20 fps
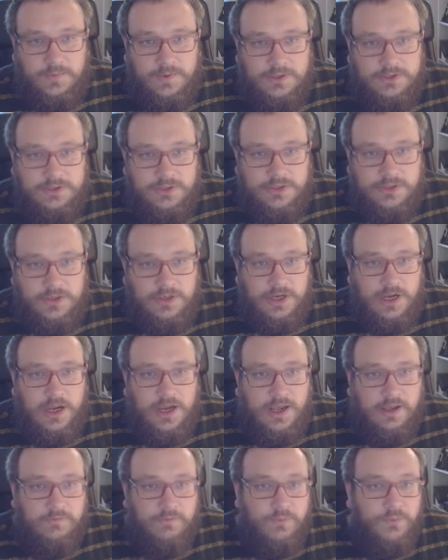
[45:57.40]
is going to look at. I
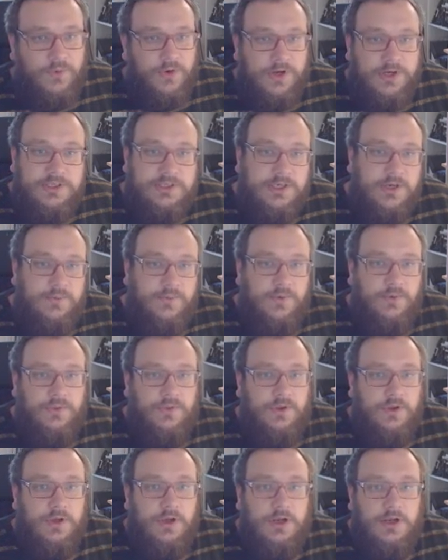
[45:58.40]
haven't worked out what
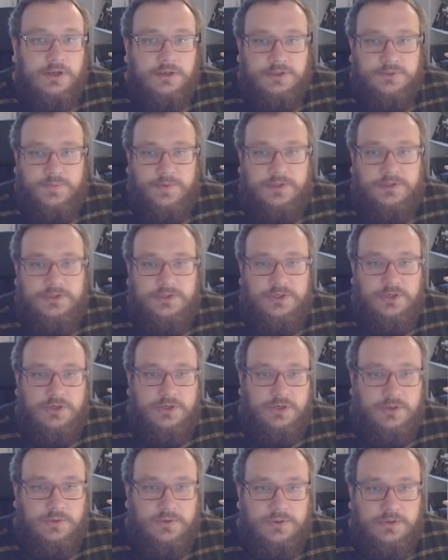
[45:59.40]
the close button's going
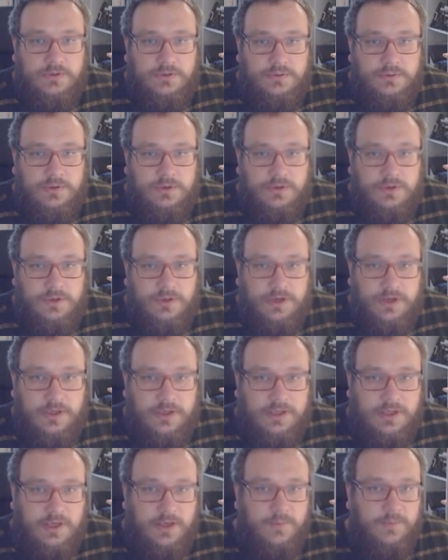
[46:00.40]
to look
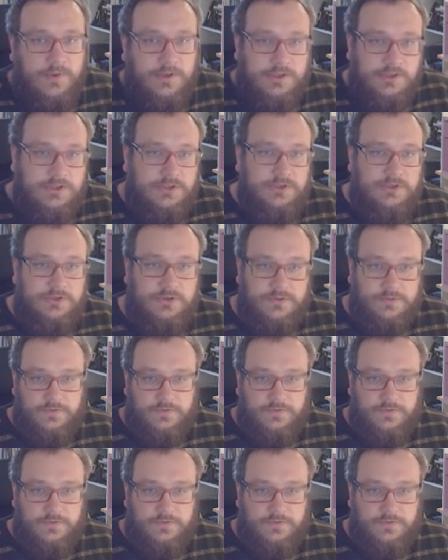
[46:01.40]
like yet, but this is sort of